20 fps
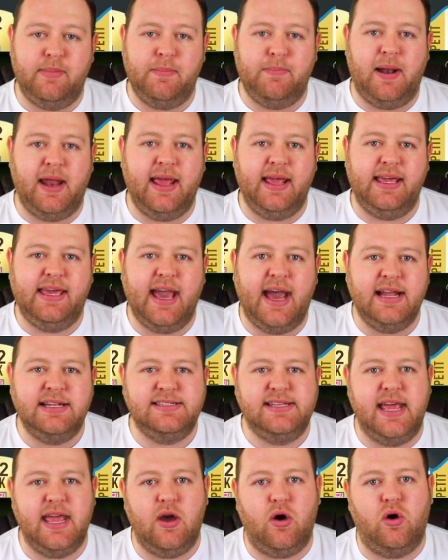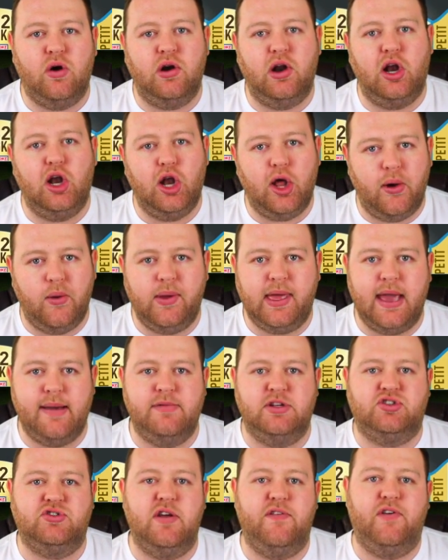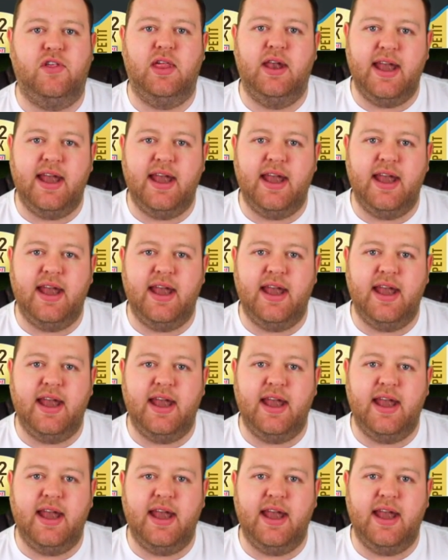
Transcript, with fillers: be playing Kante on low chemistry for